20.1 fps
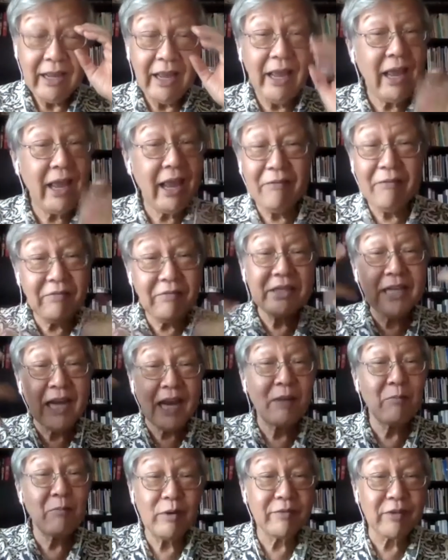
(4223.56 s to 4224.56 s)
Every
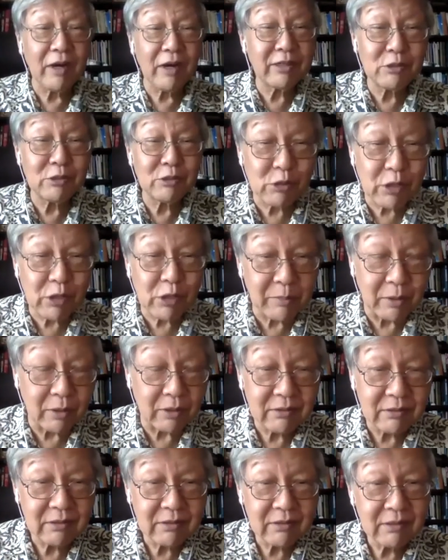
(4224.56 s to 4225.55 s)
time we've gotten into
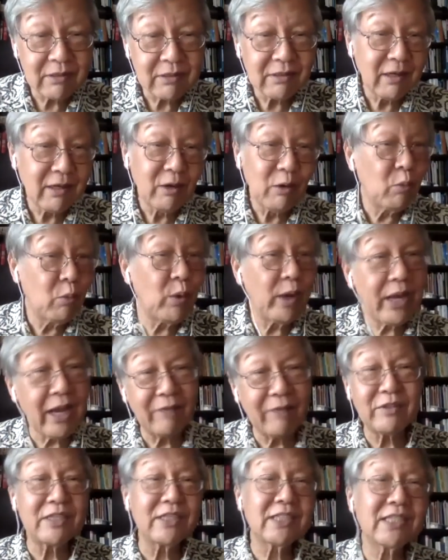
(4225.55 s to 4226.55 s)
trouble, we
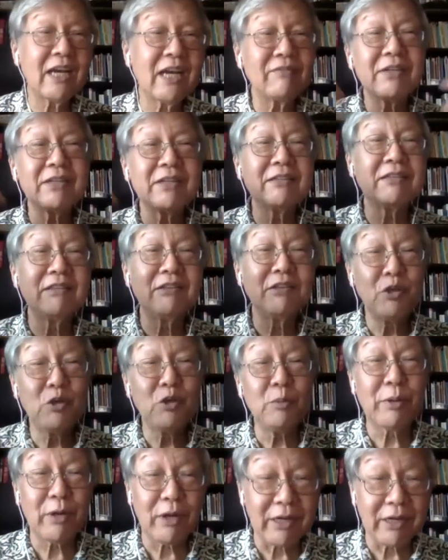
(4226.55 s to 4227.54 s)
have discovered new
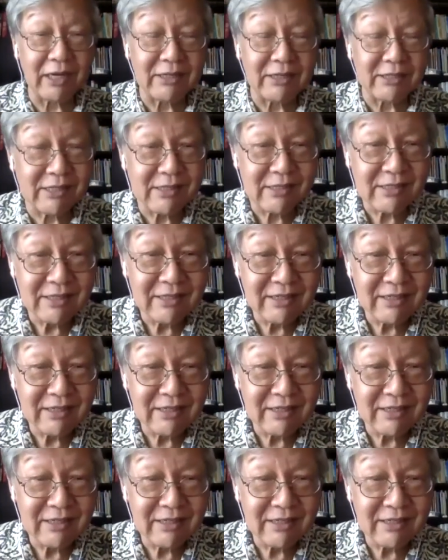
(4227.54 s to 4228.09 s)
products